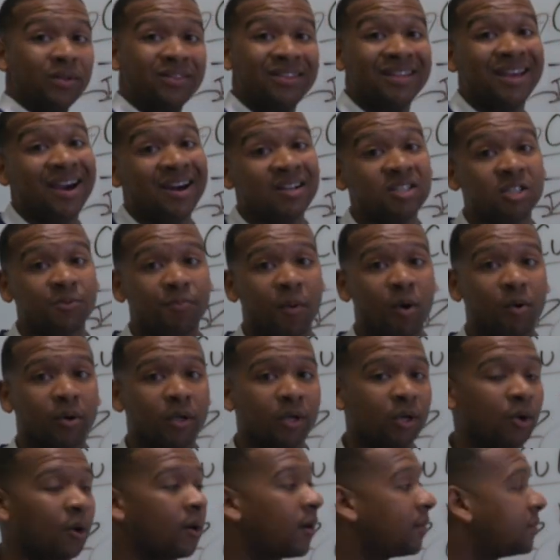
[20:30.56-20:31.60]
with the
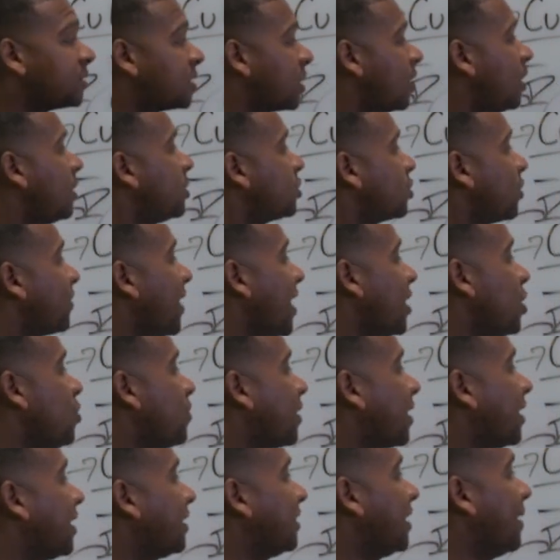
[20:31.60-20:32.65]
unspoken norms, so that you
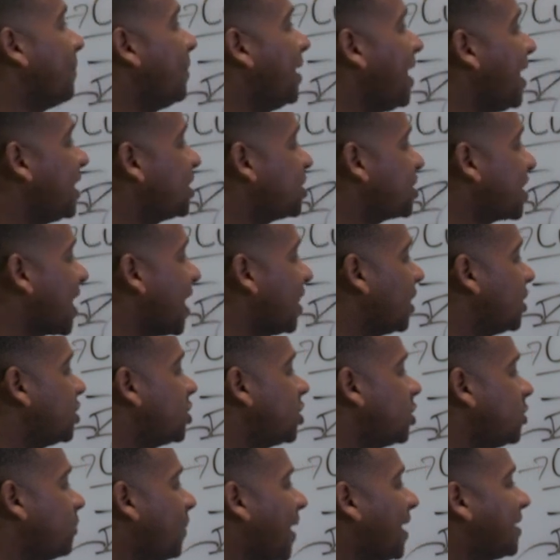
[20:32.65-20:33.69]
can eliminate
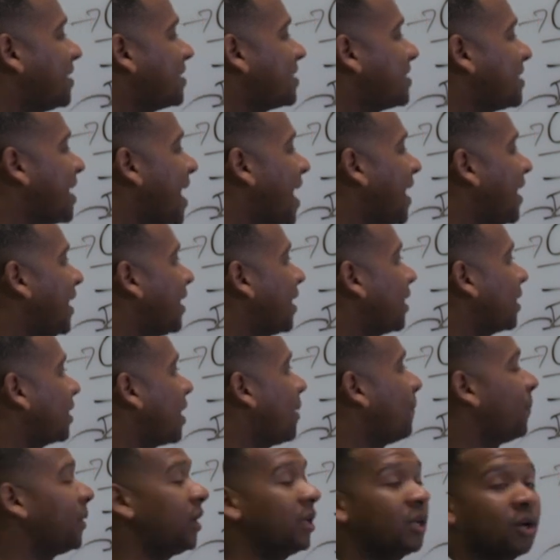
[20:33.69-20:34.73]
challenges by designing a
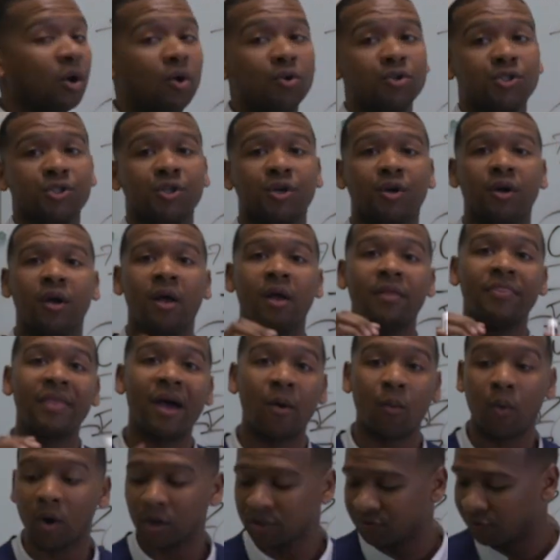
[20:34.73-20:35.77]
company culture
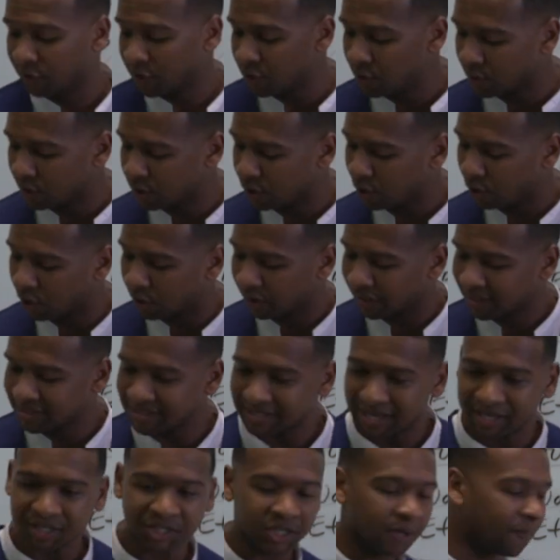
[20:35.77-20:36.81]
that works for you and your
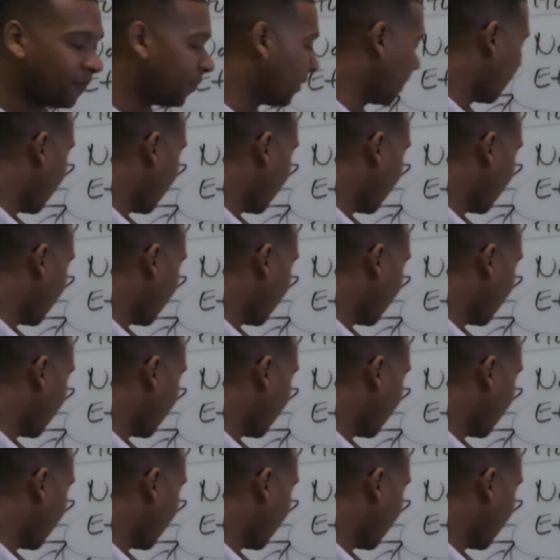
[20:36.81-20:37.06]
organization.